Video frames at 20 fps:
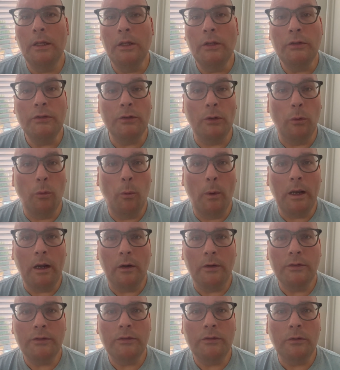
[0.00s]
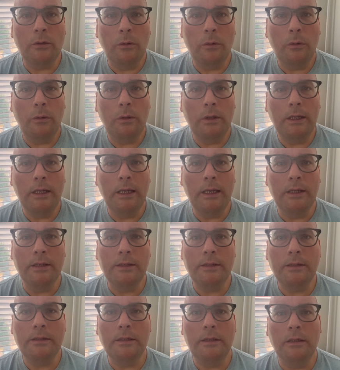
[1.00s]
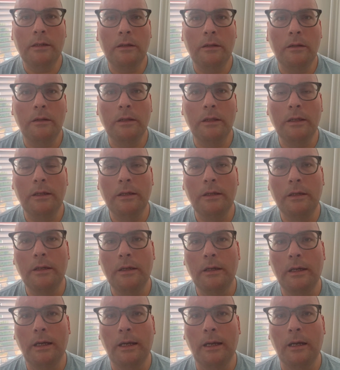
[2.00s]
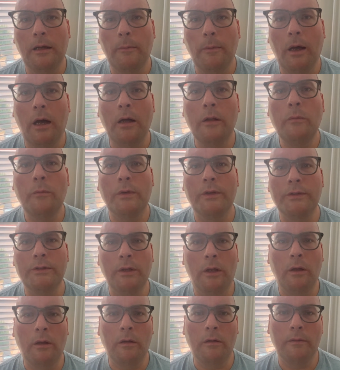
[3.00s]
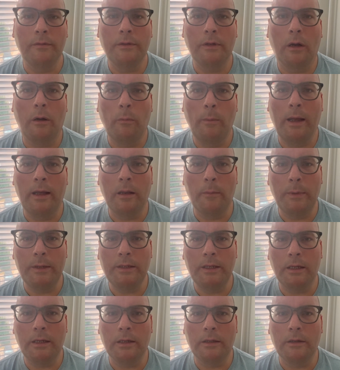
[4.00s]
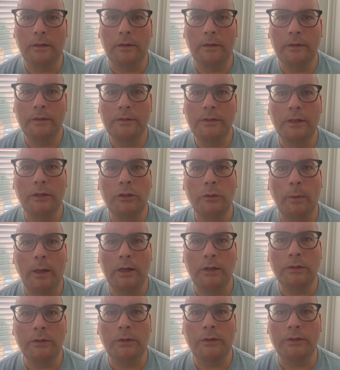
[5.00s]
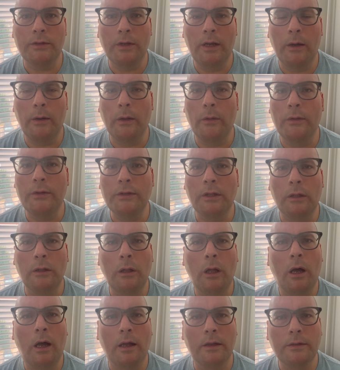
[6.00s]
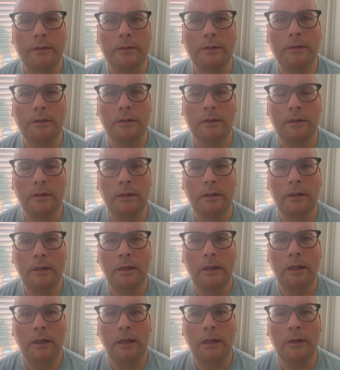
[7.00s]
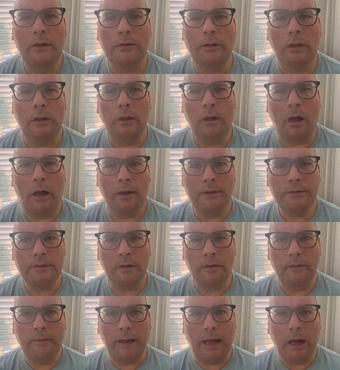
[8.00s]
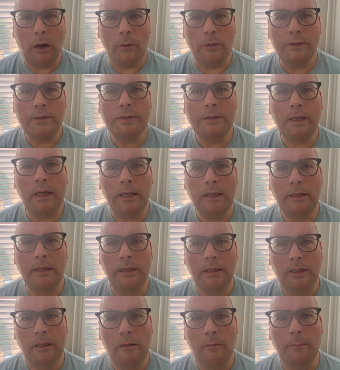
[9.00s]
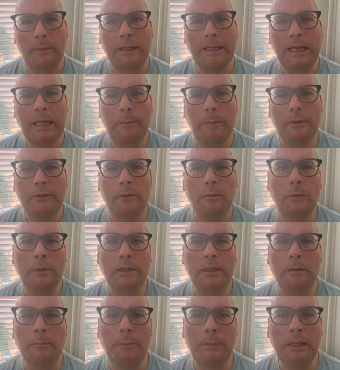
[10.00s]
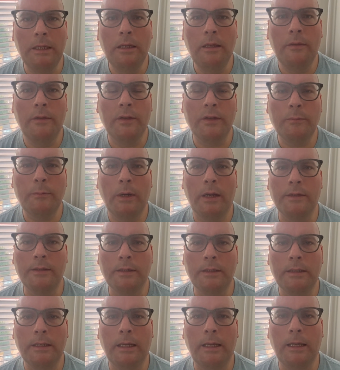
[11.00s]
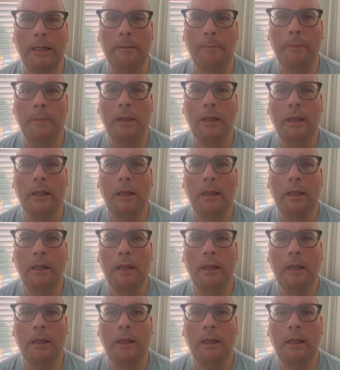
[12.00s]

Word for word: So when our soul is still unresolved around a particular situation or scenario, there's a loss. There's a loss of our psyche being able to really be in this present time.